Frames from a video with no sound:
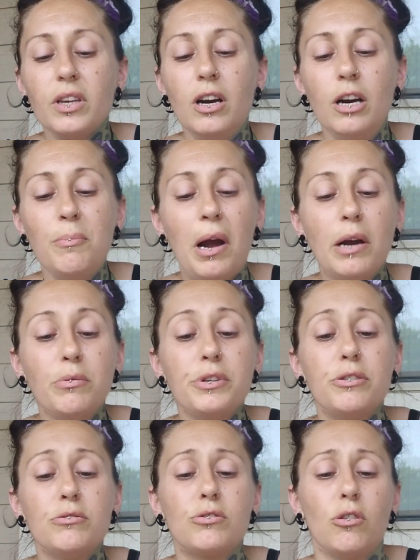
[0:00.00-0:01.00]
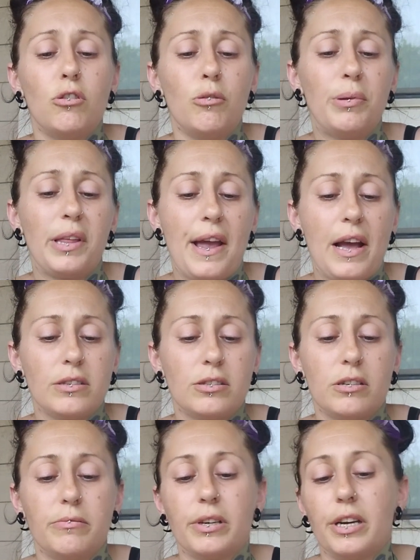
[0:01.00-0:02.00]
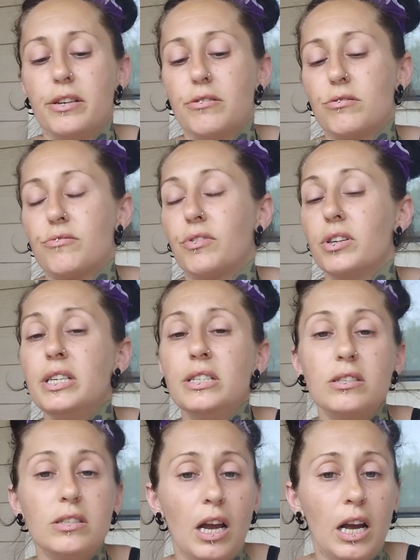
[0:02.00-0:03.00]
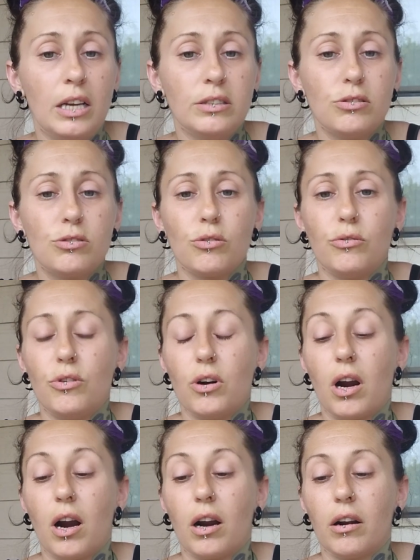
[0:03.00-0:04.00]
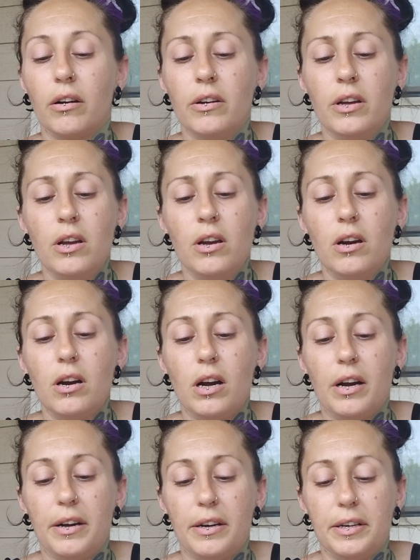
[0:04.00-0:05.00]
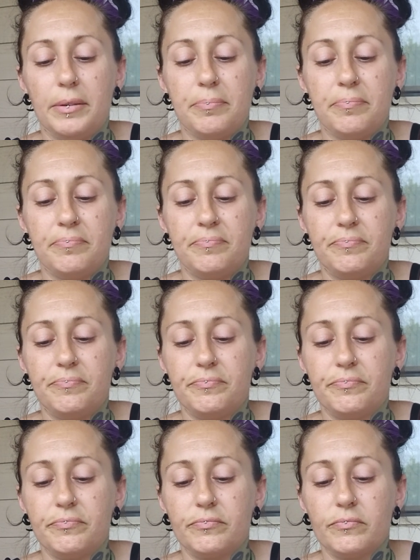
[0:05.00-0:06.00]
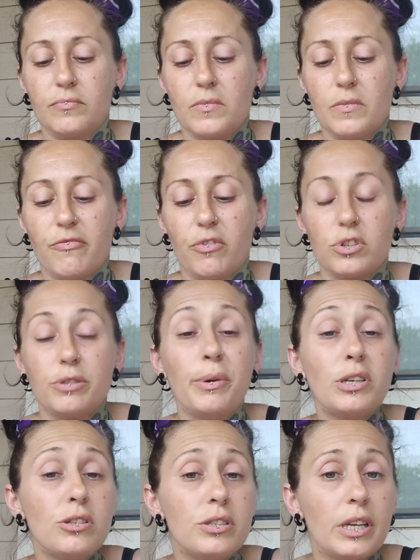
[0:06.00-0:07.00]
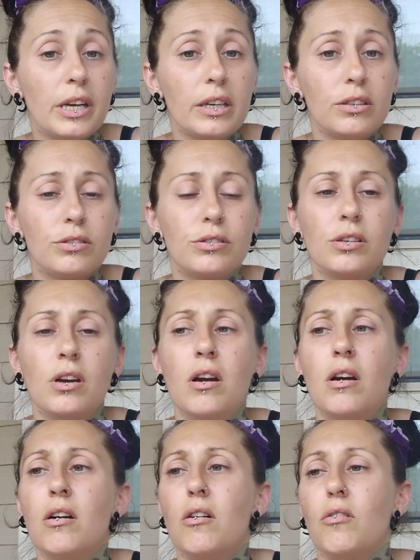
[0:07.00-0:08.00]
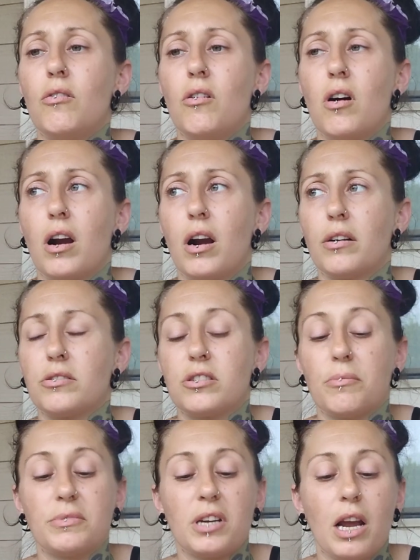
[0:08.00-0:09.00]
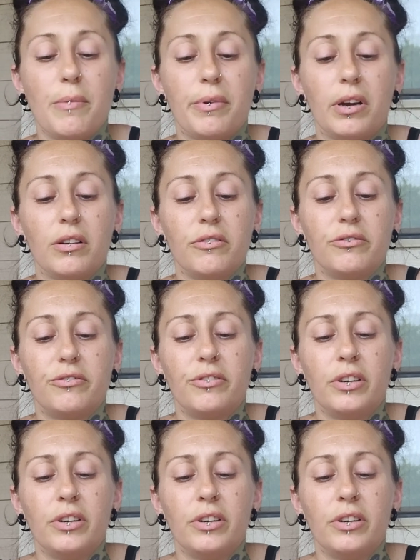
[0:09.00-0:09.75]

I will use the whole plant. It will get used for incense, or for smudge sticks, or some type of